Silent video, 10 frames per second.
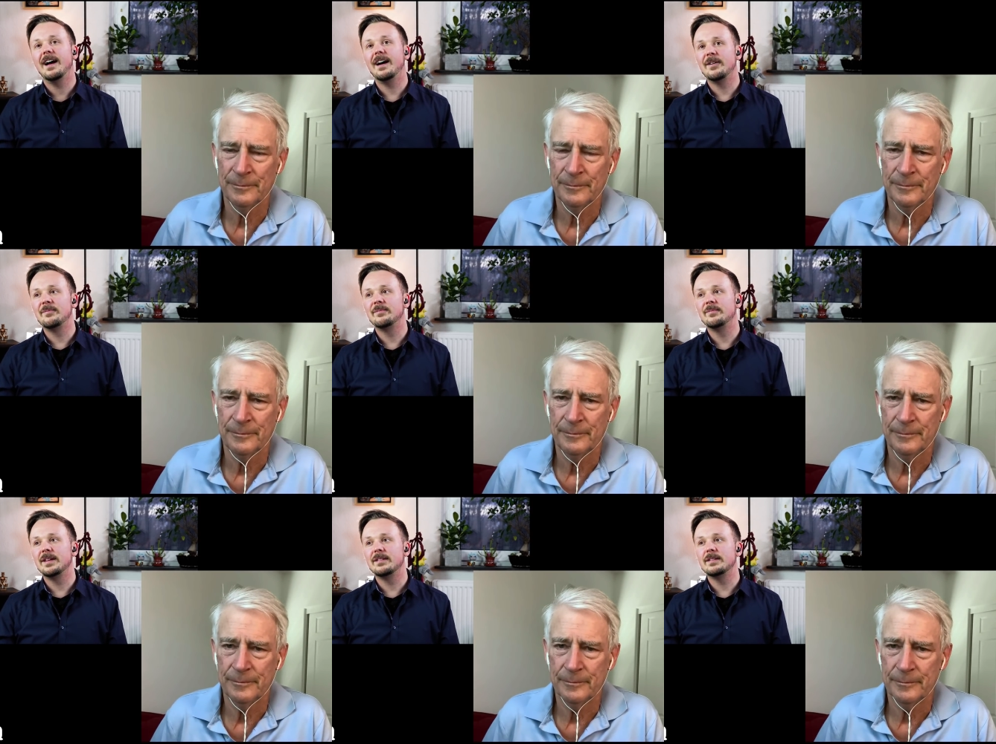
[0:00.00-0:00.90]

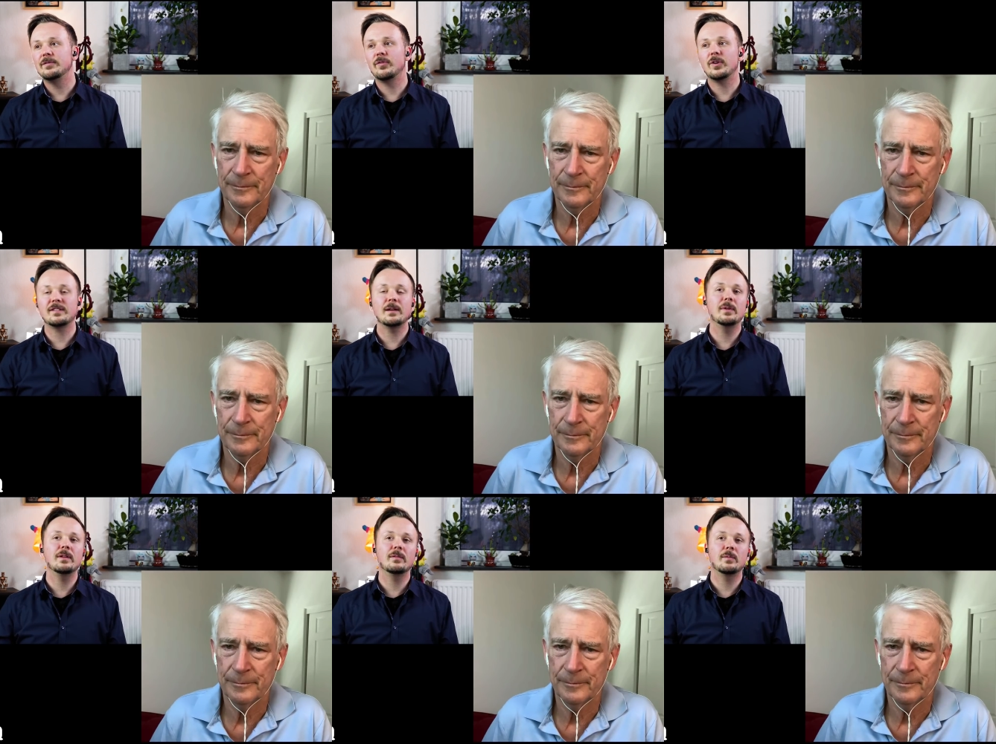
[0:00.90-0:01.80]
Speaker 1: Um, for
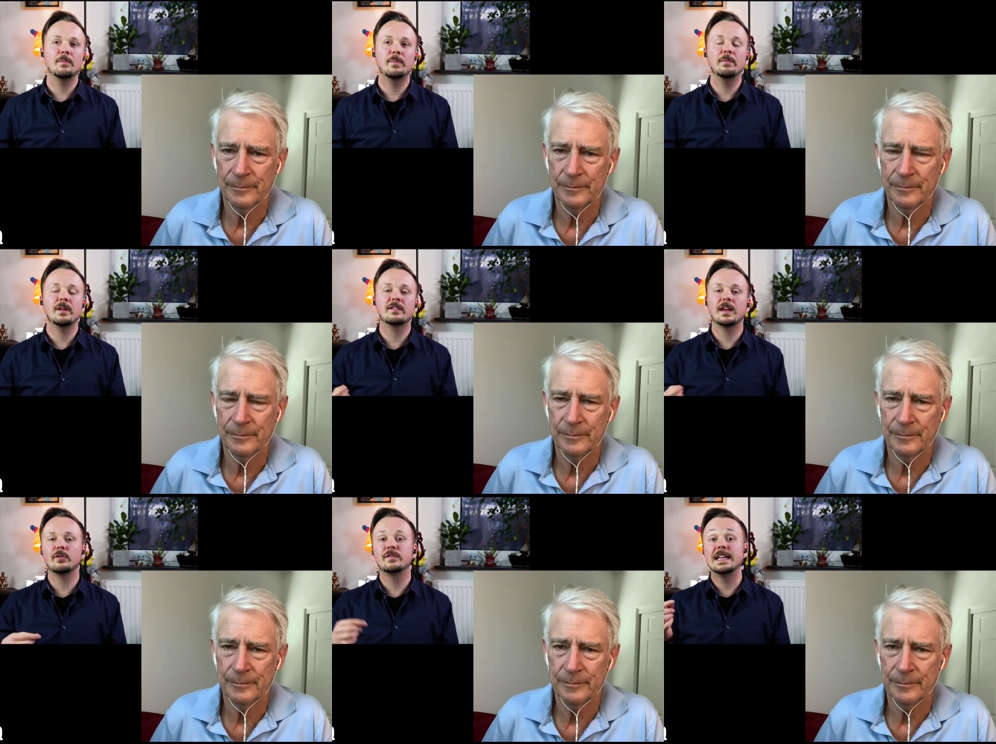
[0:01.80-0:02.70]
example, when people are
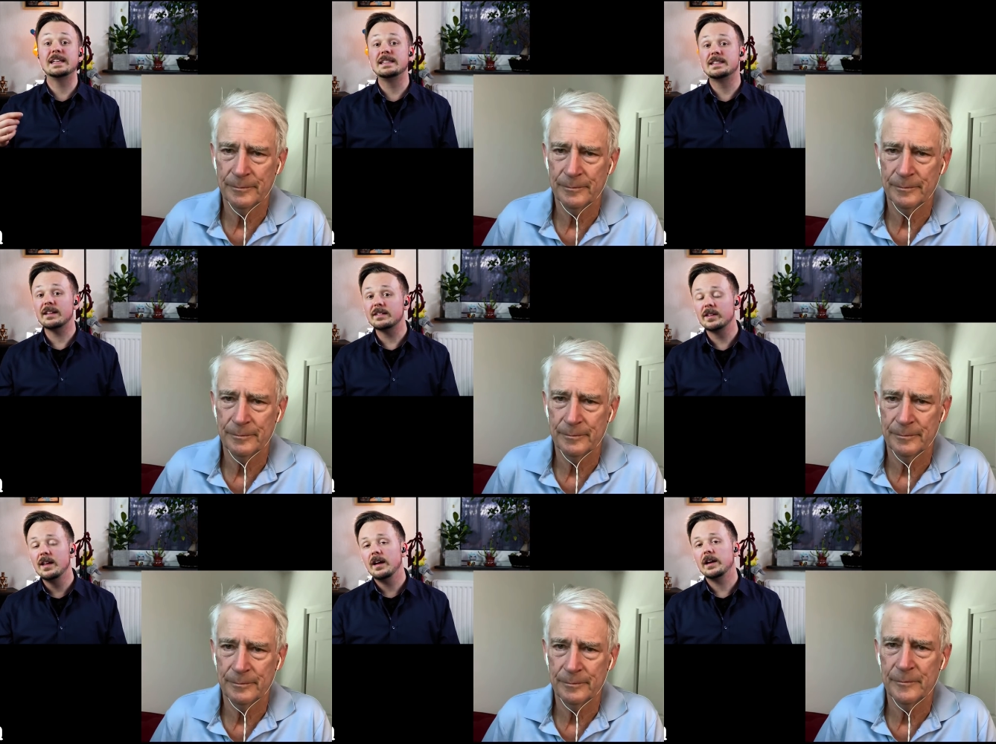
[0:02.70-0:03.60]
scared of der, die, das,
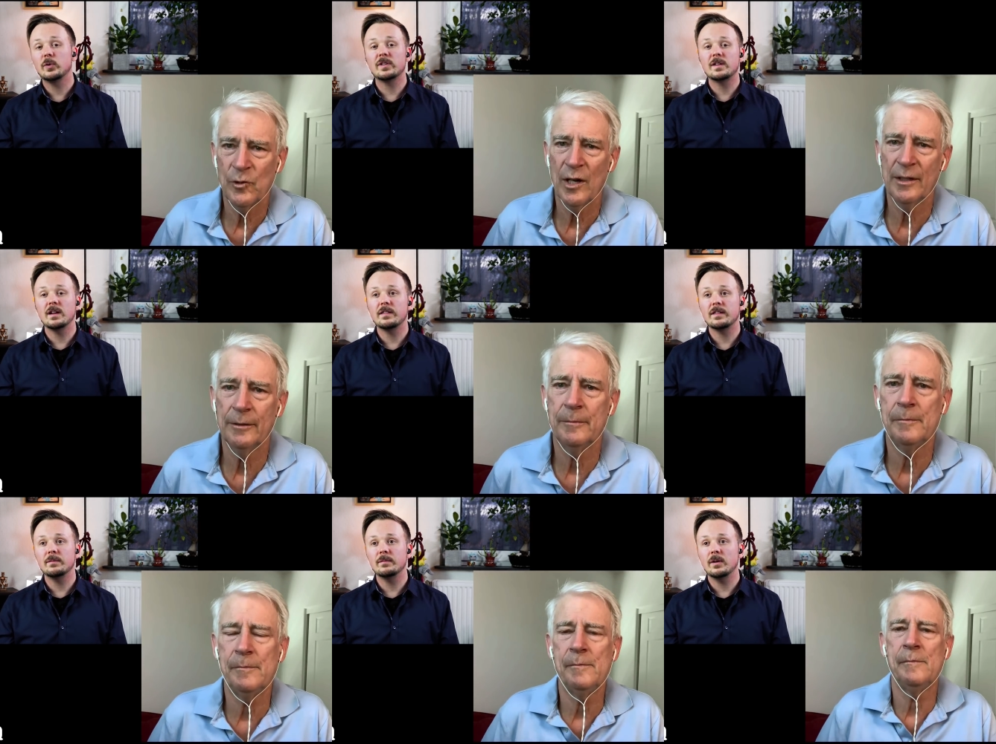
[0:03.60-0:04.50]
I right. always tell
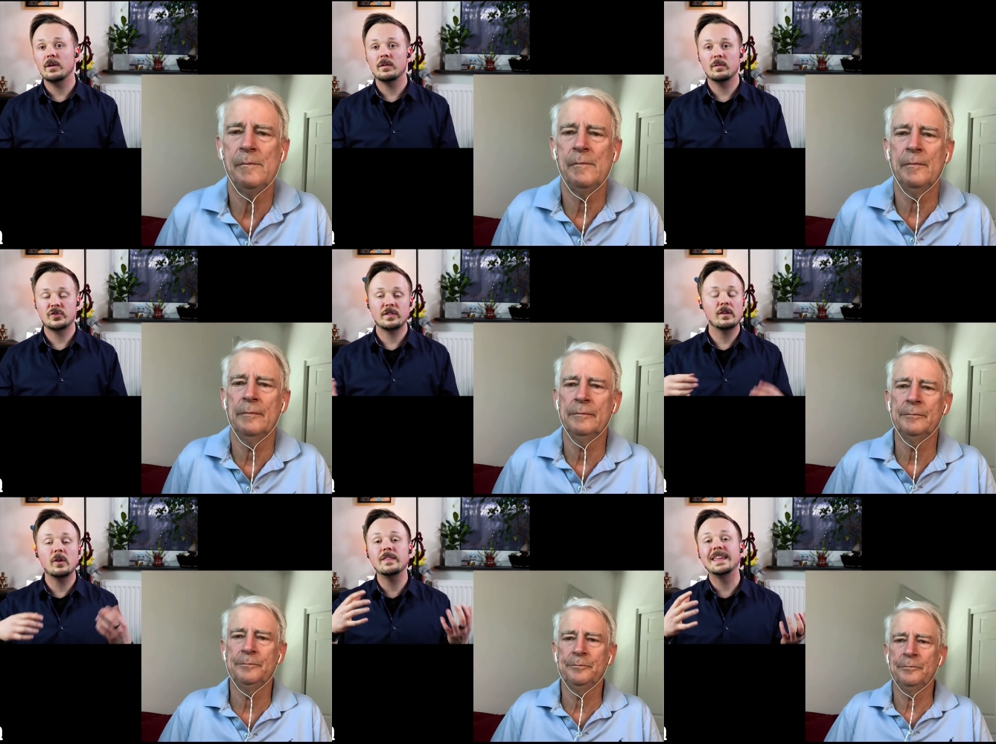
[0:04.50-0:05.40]
them, oh, just
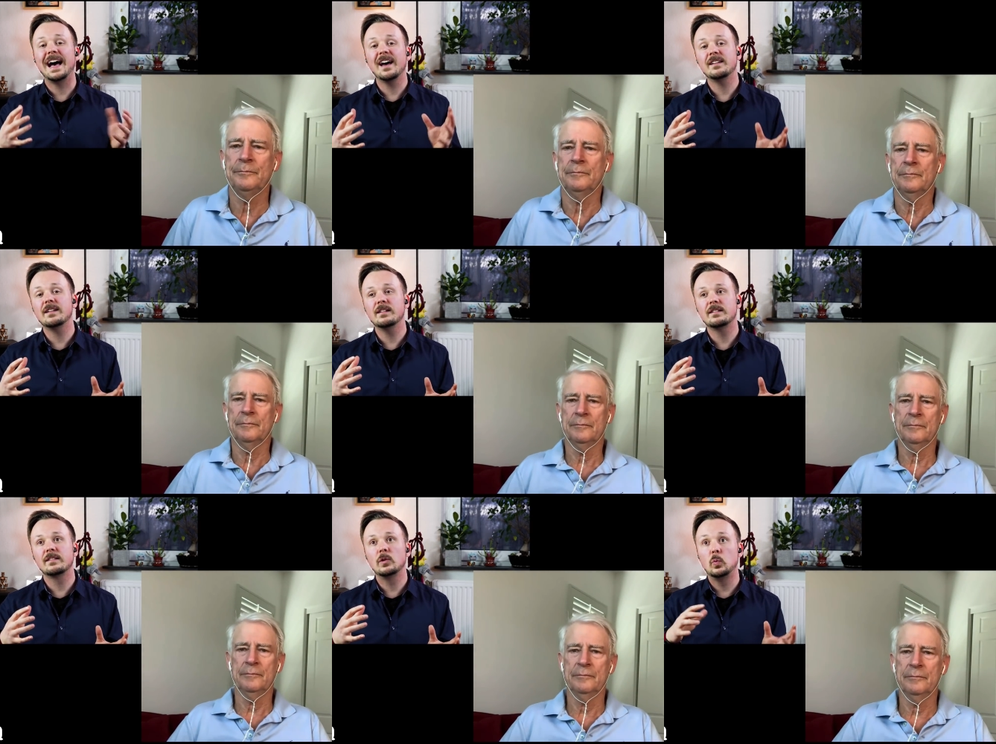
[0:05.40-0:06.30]
learn the articles